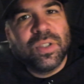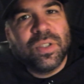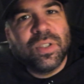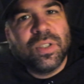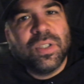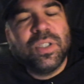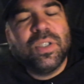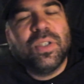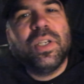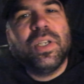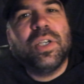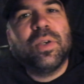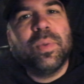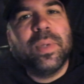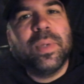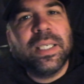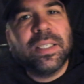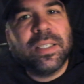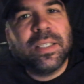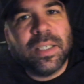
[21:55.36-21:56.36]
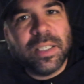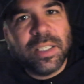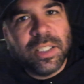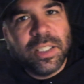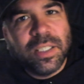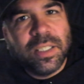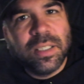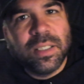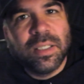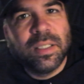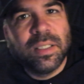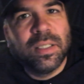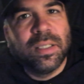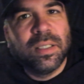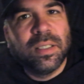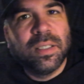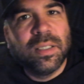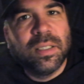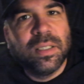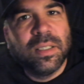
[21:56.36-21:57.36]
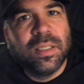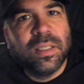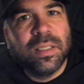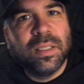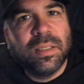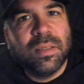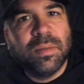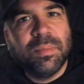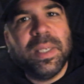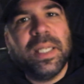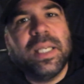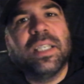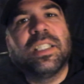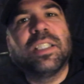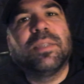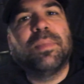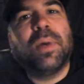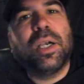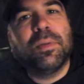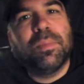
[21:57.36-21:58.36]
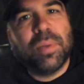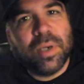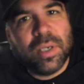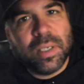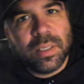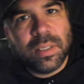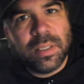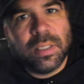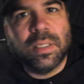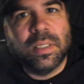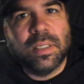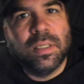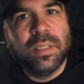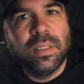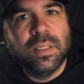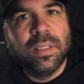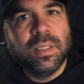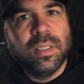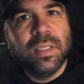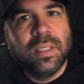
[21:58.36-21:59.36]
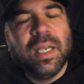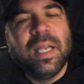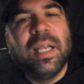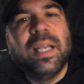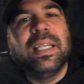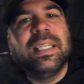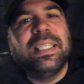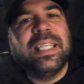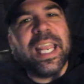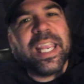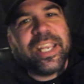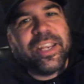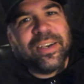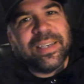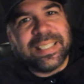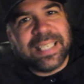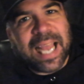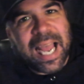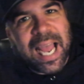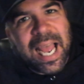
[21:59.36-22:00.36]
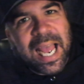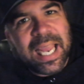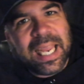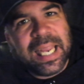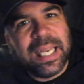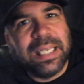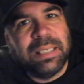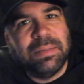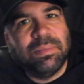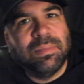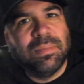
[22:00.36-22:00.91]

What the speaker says: Do your research. Be the smart person. Take your time.